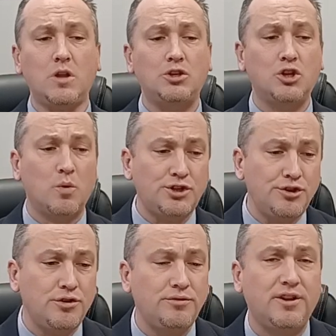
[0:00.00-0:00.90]
So what
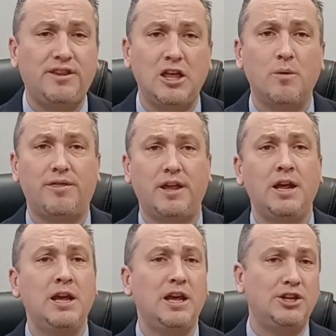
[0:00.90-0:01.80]
you do to deal with it
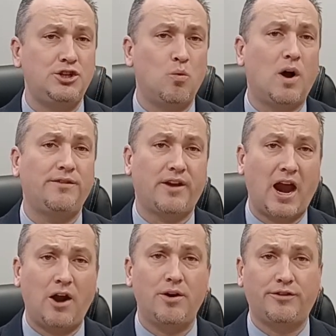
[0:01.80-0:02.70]
is you want to
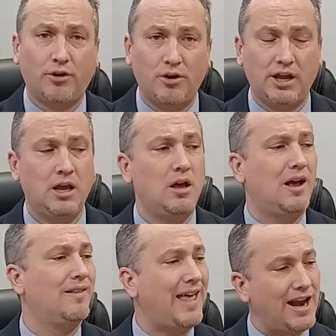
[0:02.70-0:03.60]
hire an attorney.
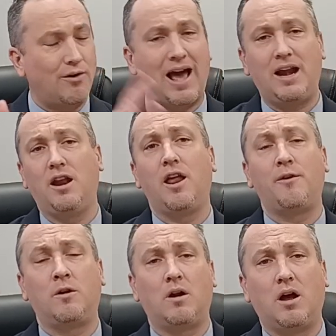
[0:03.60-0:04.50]
Later on in
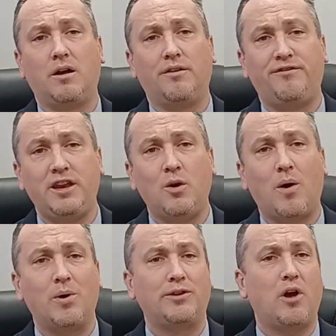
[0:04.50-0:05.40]
another video,
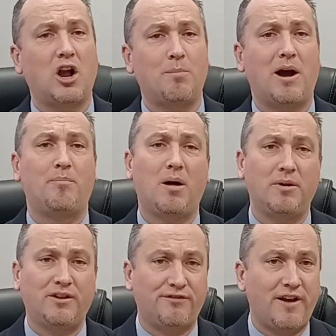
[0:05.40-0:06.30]
I want to talk about
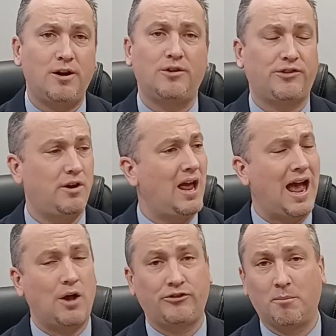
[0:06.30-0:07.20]
public defenders and
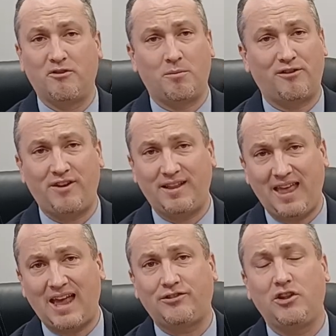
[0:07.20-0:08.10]
how some of them are
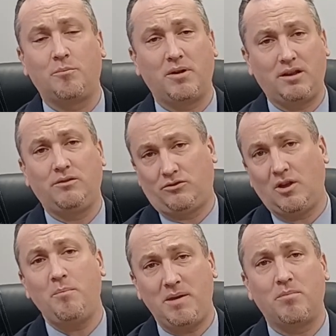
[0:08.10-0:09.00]
fantastic, but
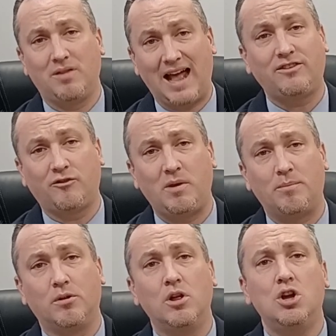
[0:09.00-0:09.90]
some people, lots of
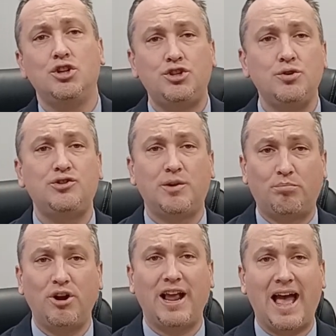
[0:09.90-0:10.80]
people, choose to
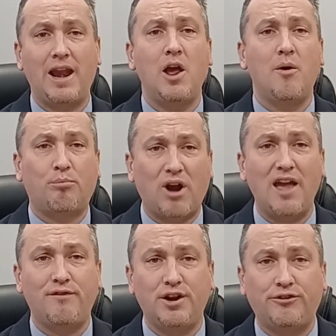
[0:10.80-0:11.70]
bring on
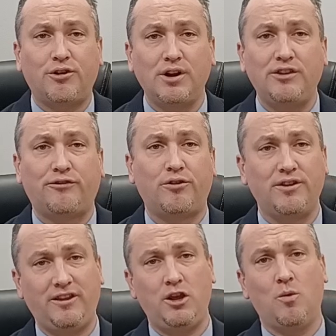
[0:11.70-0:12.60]
private attorneys for
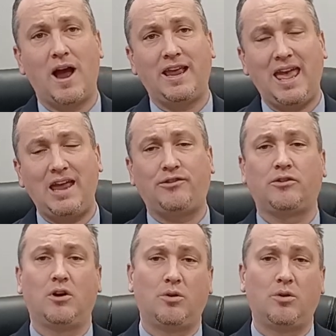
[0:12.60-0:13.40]
a DUI case.